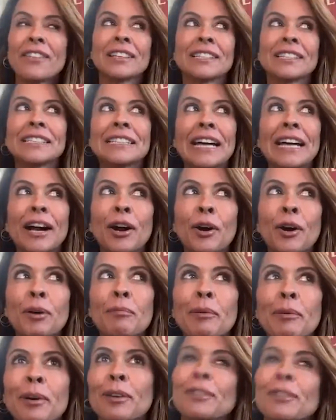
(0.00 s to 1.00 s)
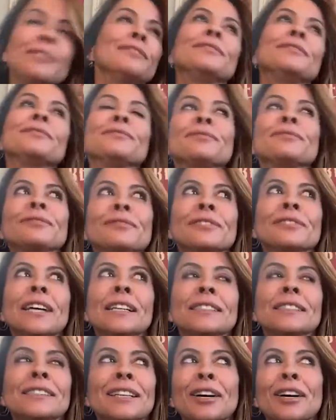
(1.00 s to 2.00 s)
It's terrible.
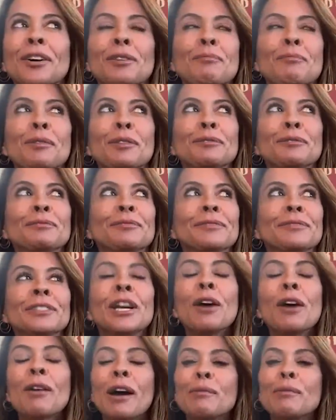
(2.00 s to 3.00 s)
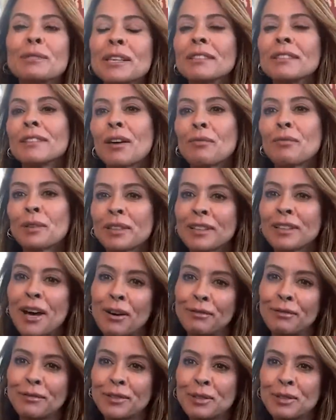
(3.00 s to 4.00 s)
That's terrible. No, I was in love with
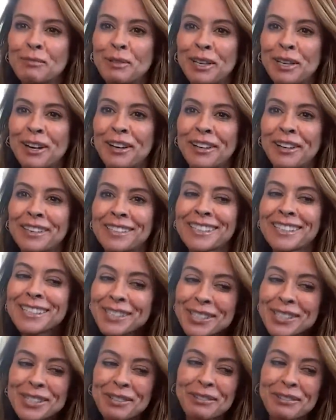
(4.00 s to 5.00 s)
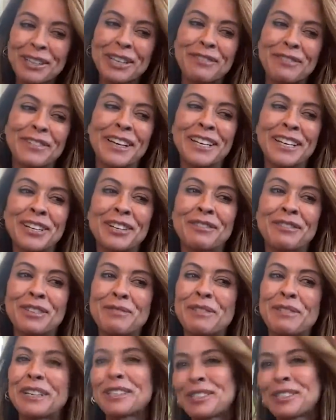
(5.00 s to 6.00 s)
love, to be honest. This is a really fun
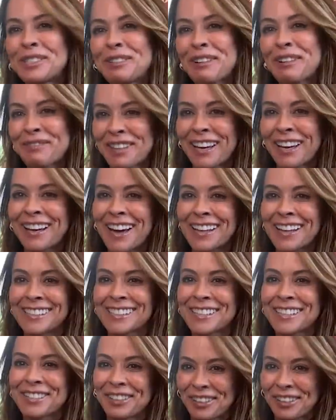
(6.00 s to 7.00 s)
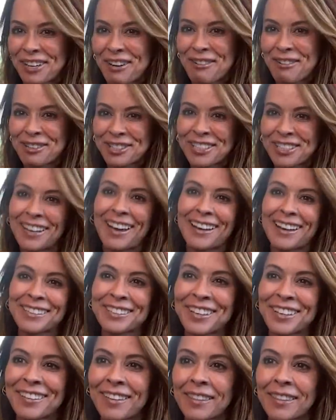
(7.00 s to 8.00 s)
interview because you have the guts and the courage to
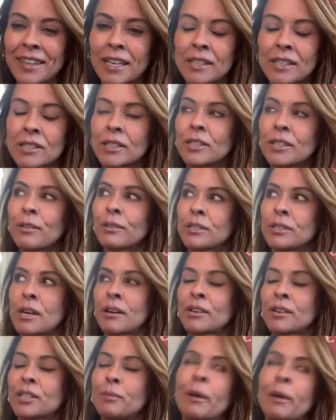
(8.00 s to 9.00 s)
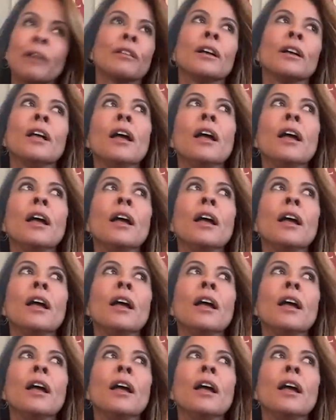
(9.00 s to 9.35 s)
ask all the things that no one talks about.